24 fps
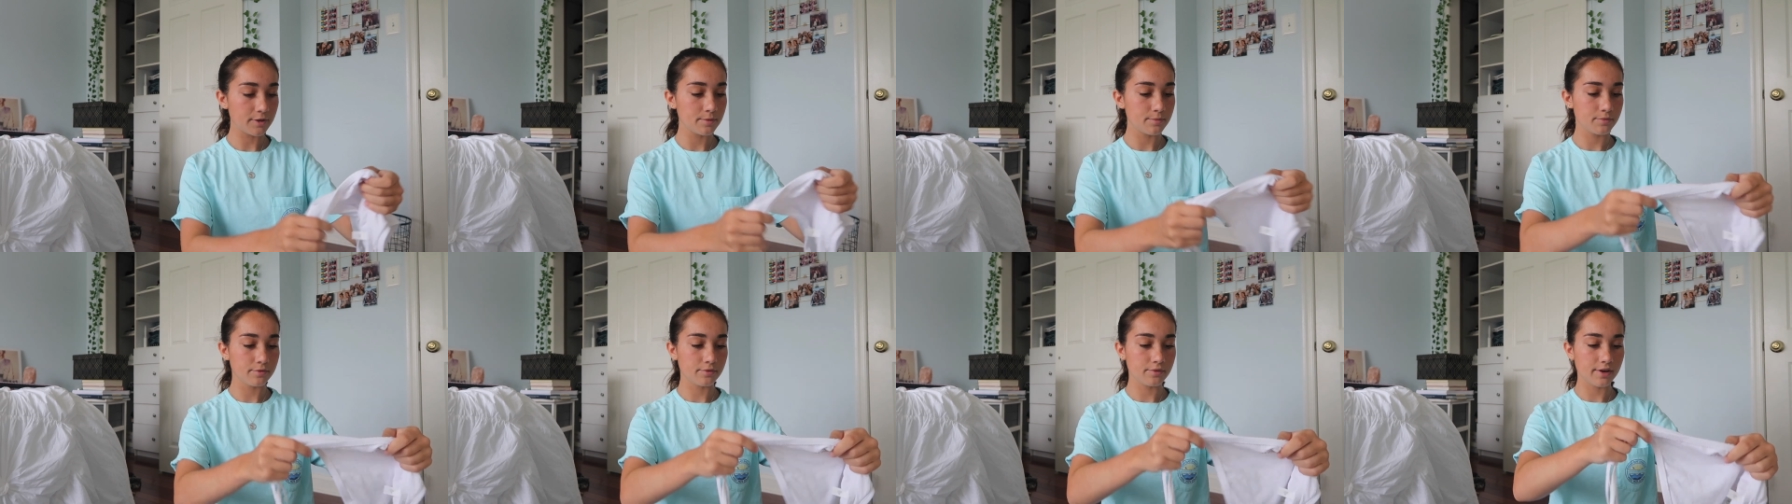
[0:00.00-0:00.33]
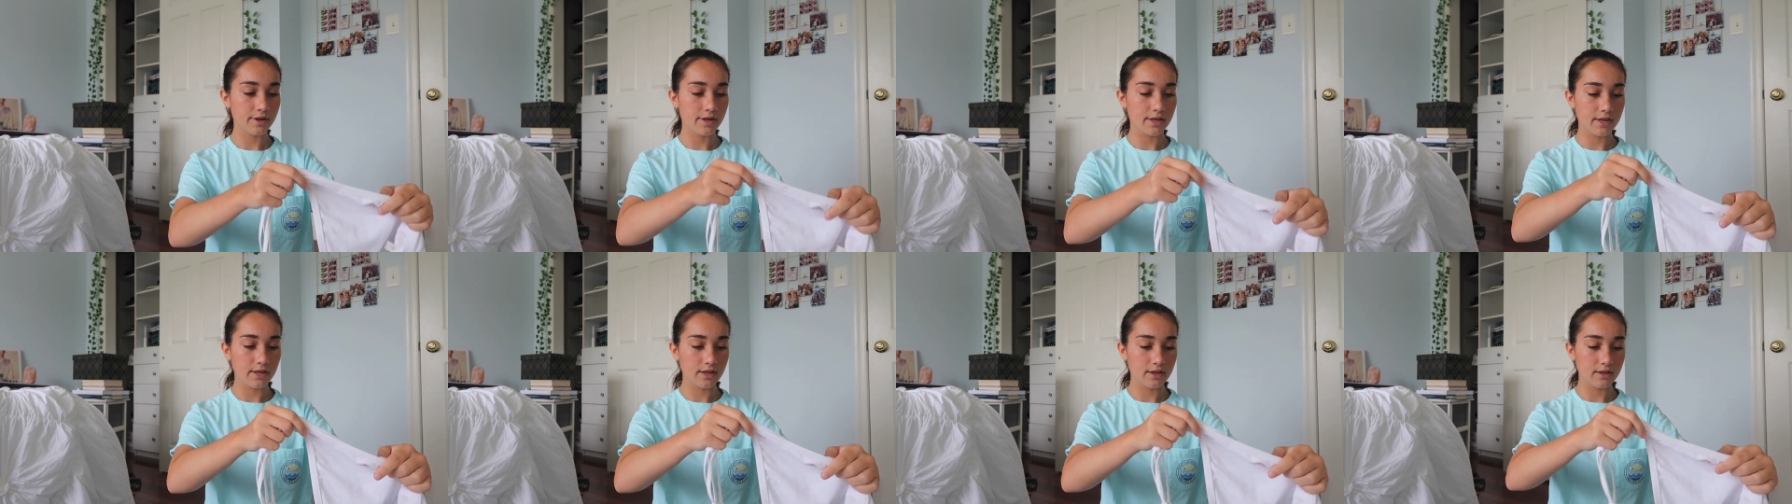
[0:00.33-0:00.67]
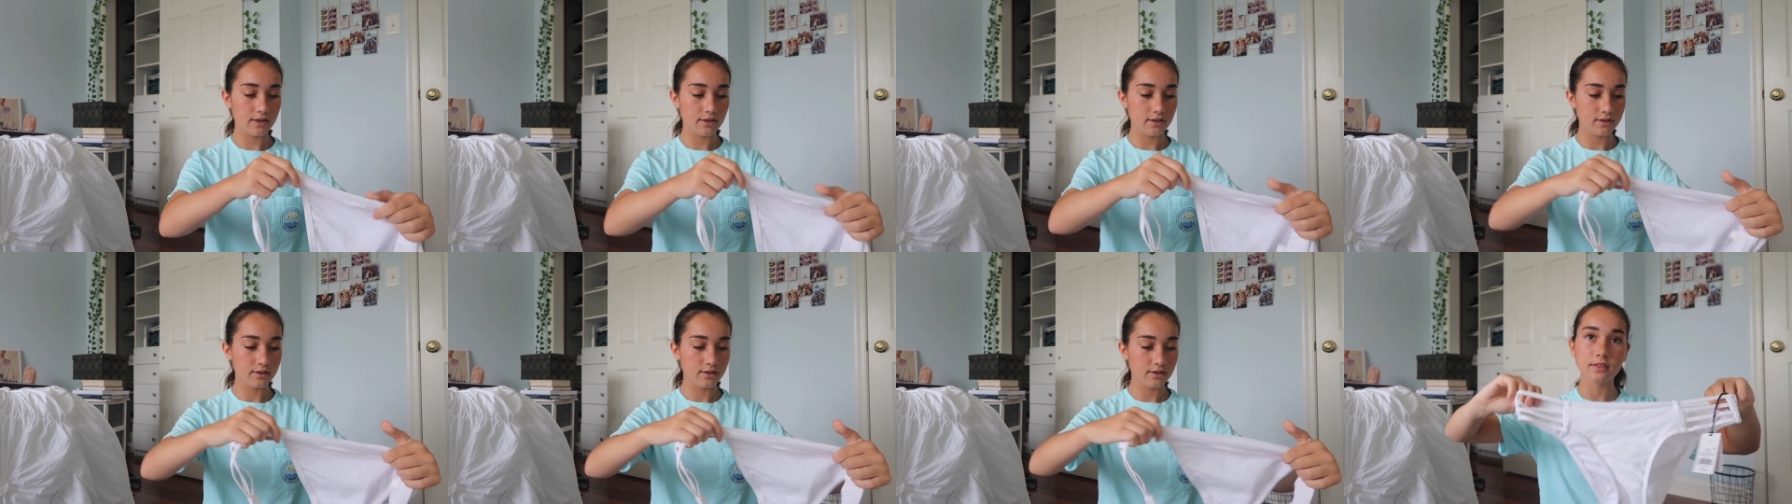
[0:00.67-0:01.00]
gonna
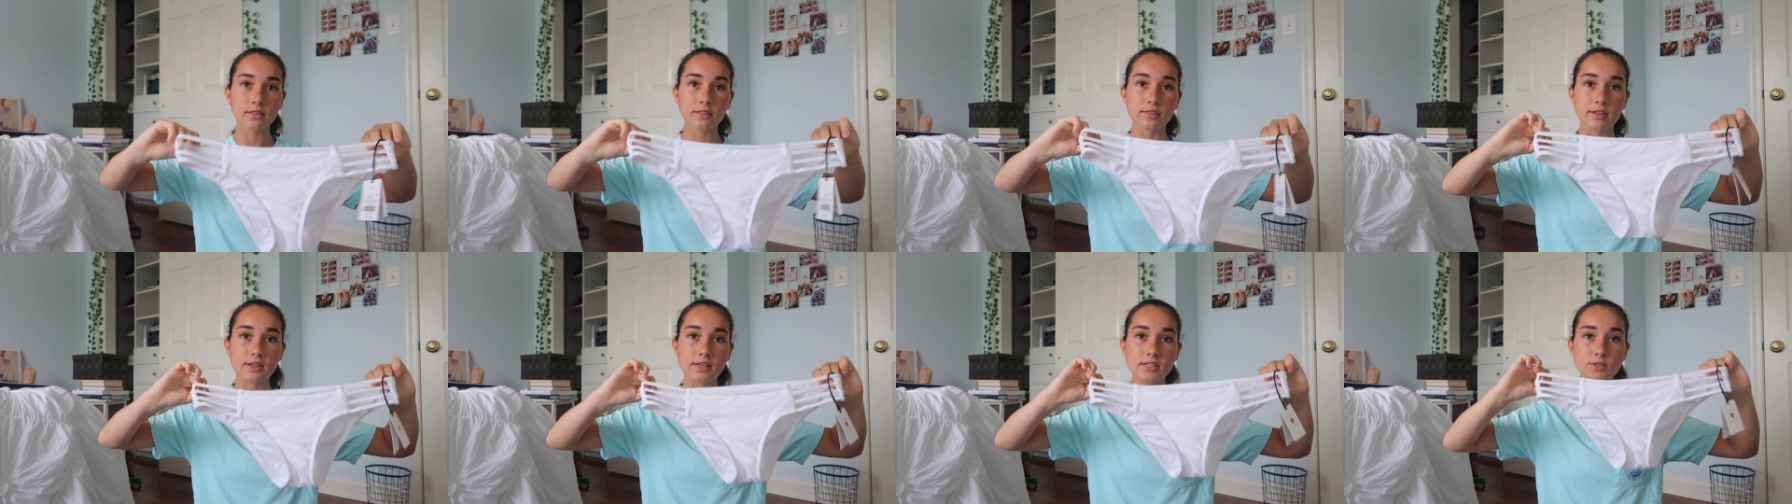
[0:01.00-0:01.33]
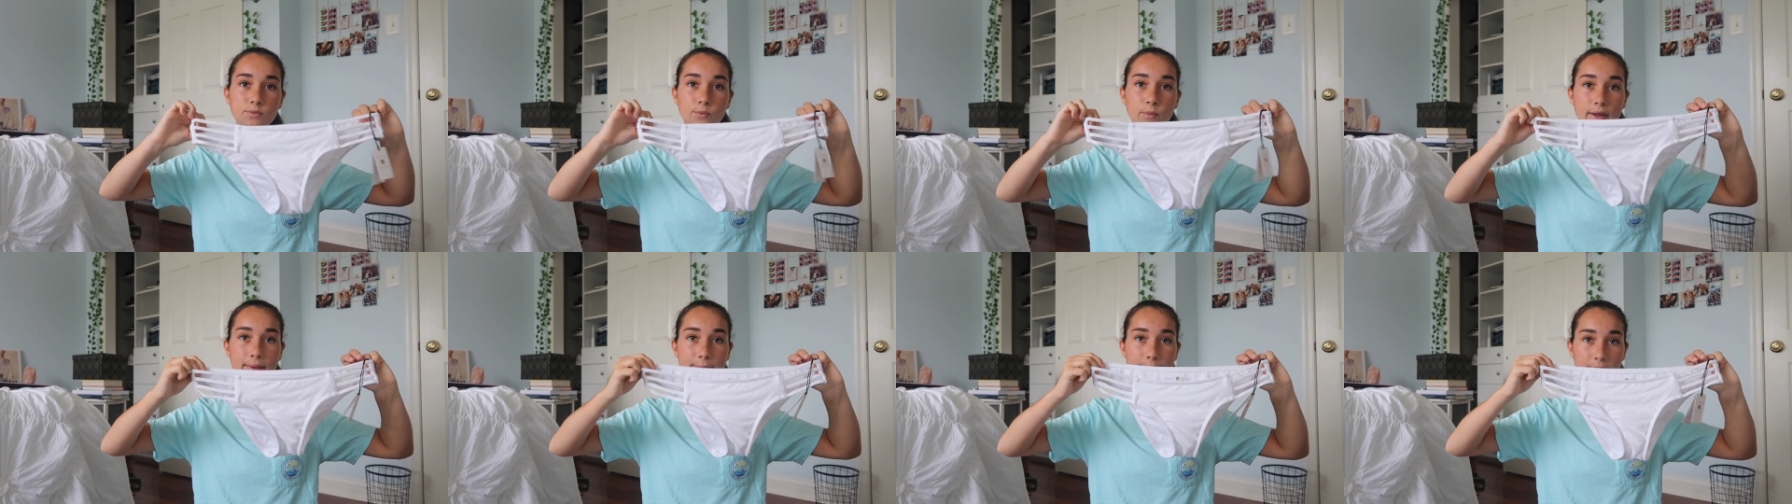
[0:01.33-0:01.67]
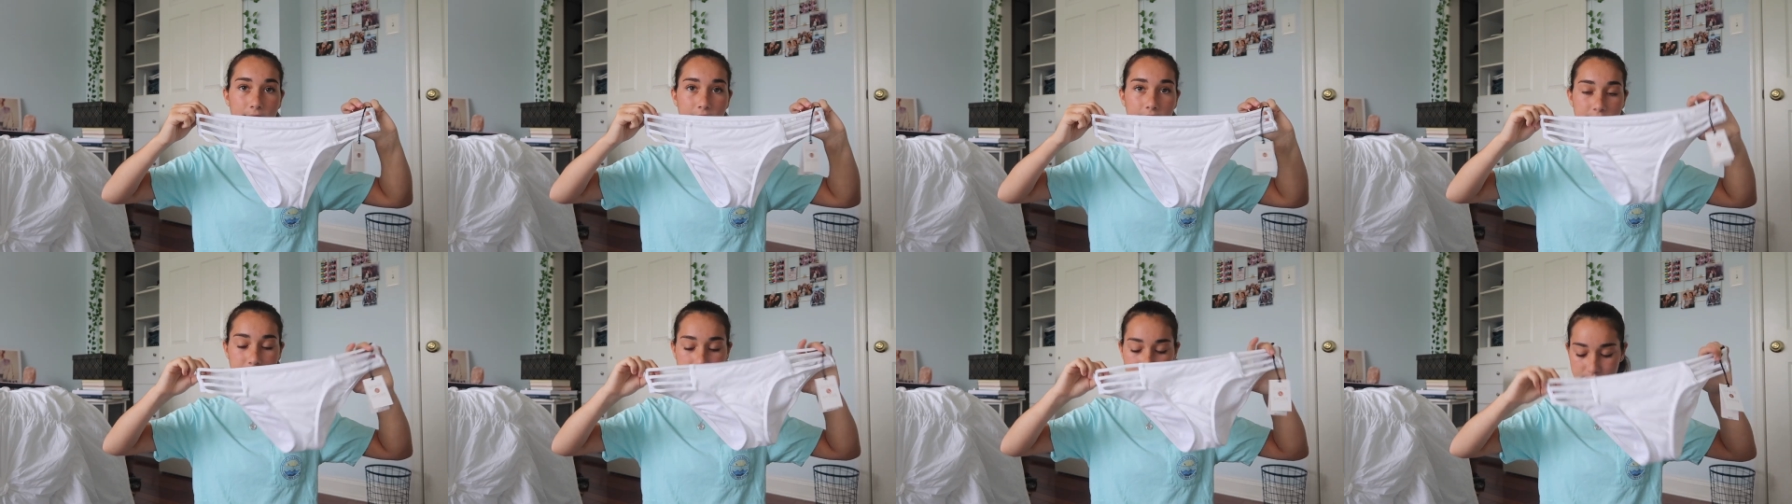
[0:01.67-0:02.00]
bring these white
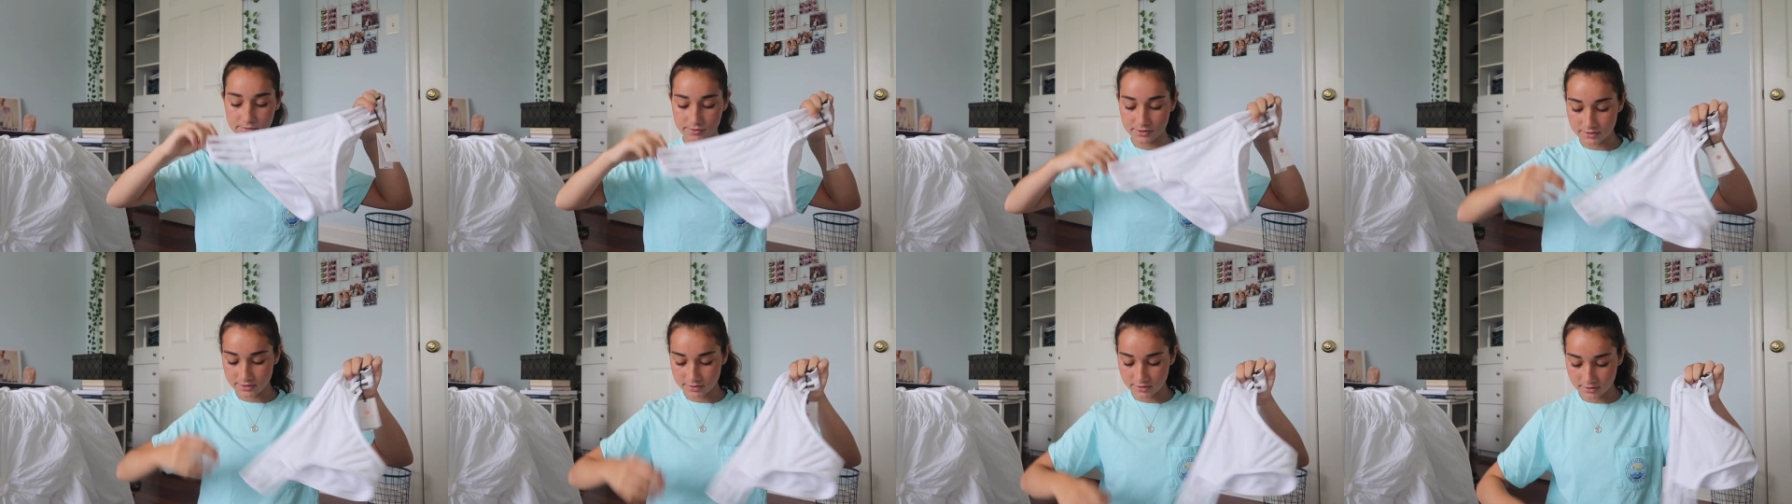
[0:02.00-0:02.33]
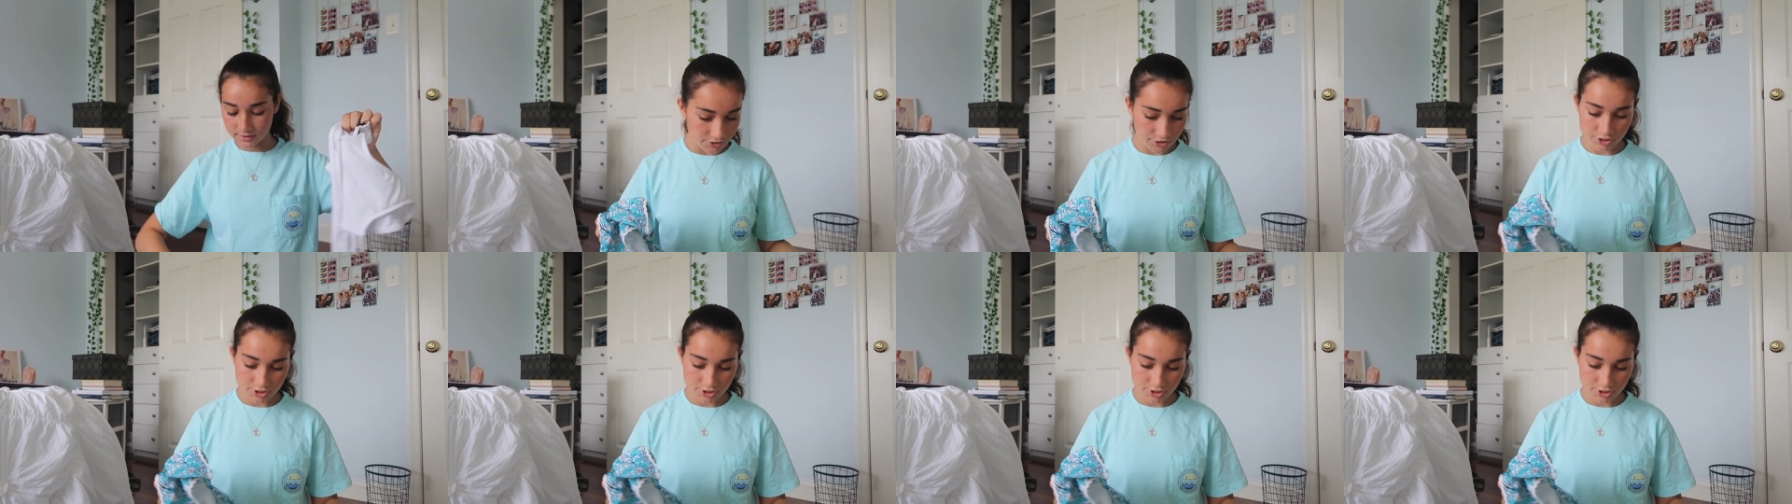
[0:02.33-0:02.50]
bottoms